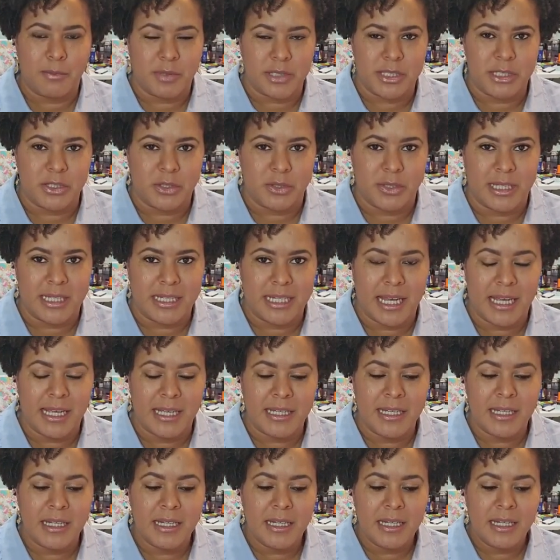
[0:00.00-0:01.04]
that particular
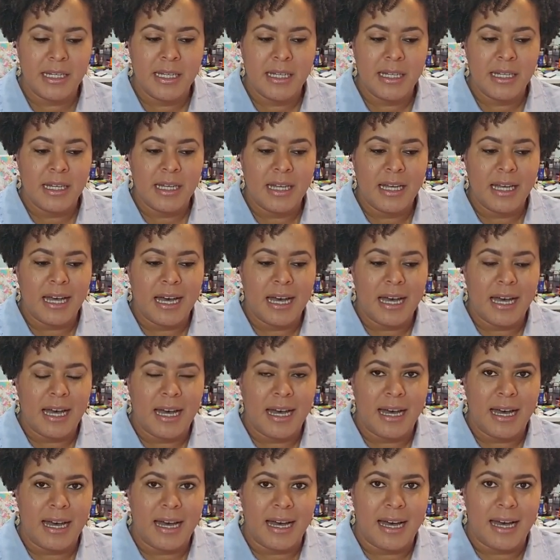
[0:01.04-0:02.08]
day.
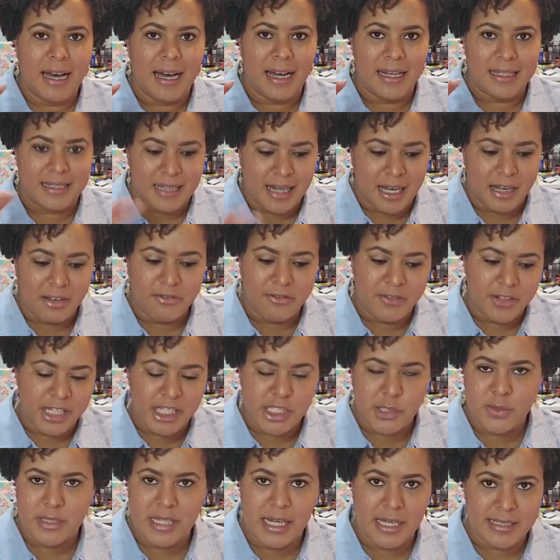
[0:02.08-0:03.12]
I got
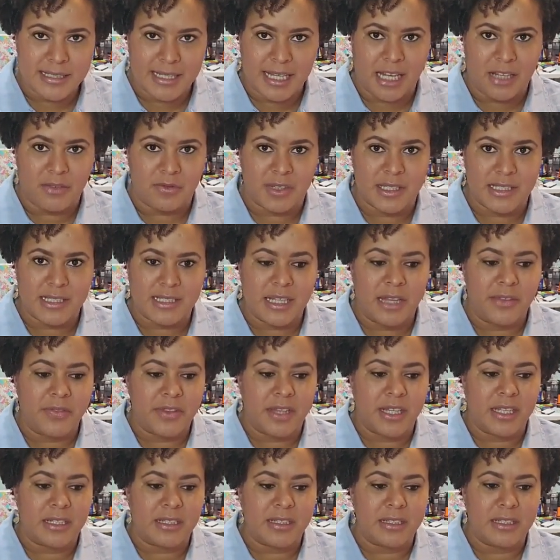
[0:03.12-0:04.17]
finished with that canvas, and
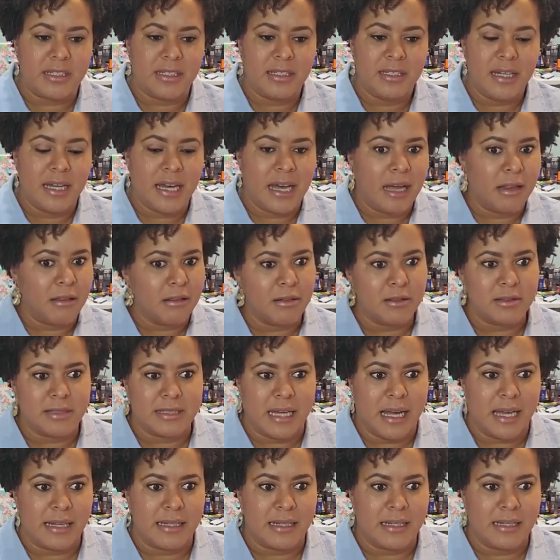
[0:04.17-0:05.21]
then I looked
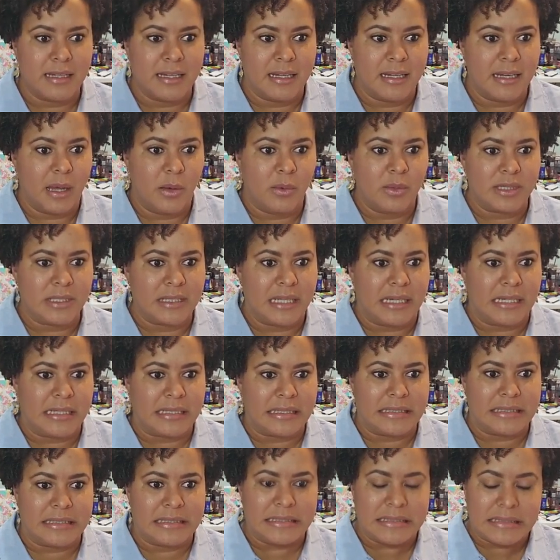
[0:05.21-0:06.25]
at it and I was
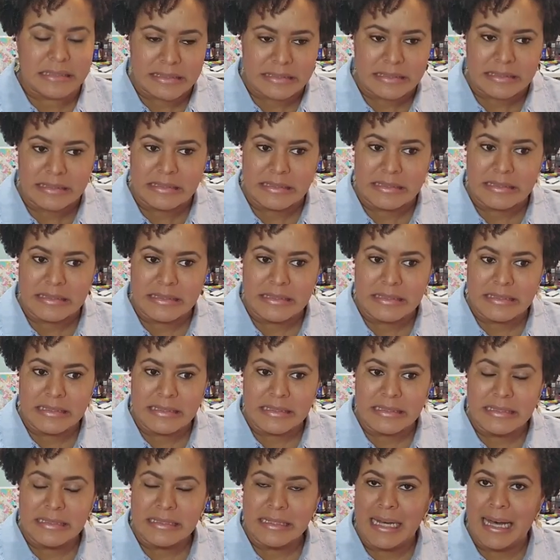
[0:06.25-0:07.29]
like, ugh,
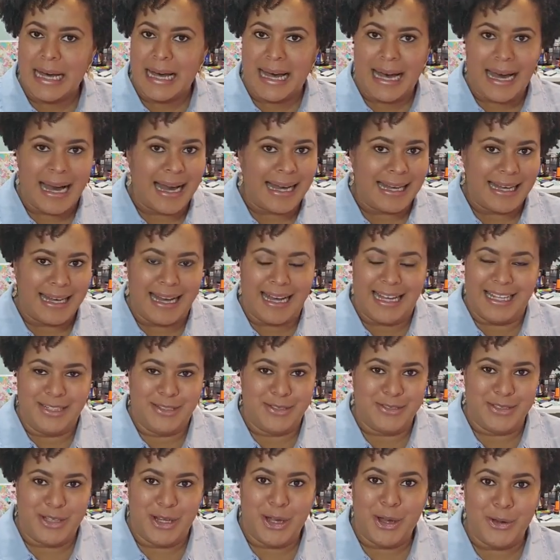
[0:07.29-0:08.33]
I
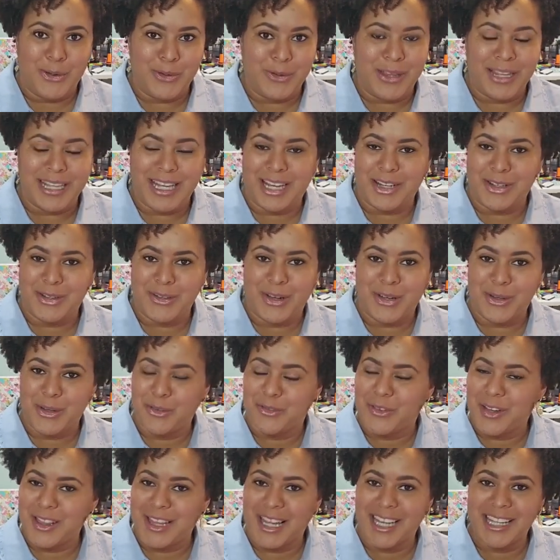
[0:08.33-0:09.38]
don't know. Like, I don't know
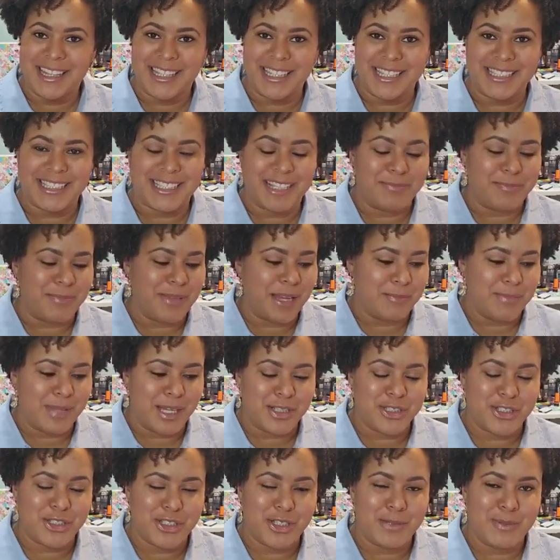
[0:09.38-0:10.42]
if I like this. I'm
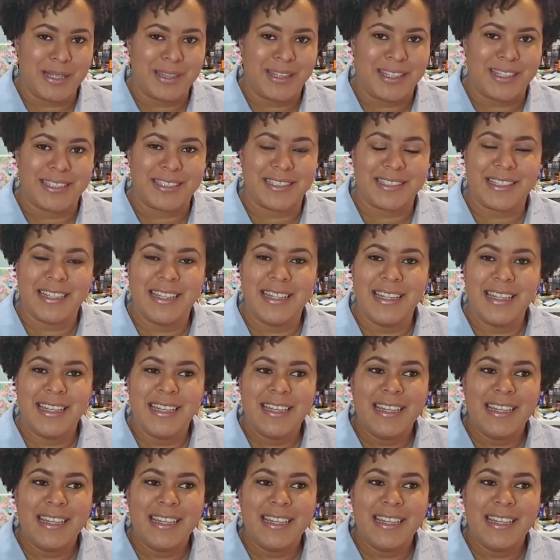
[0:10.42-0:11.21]
not sure about this.